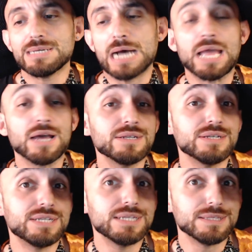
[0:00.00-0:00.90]
I
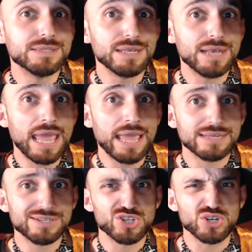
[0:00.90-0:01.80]
undid the
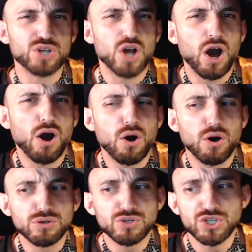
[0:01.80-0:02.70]
lantern
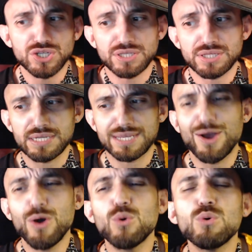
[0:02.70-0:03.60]
cautiously,
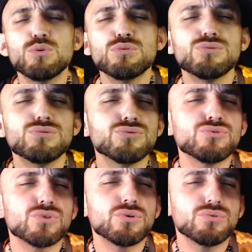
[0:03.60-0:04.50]
oh,
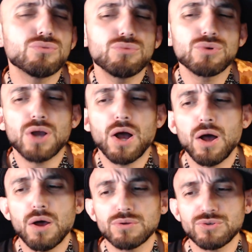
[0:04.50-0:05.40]
so
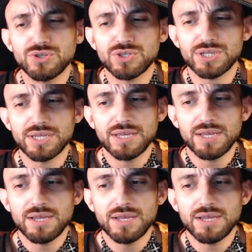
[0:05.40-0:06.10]
cautiously,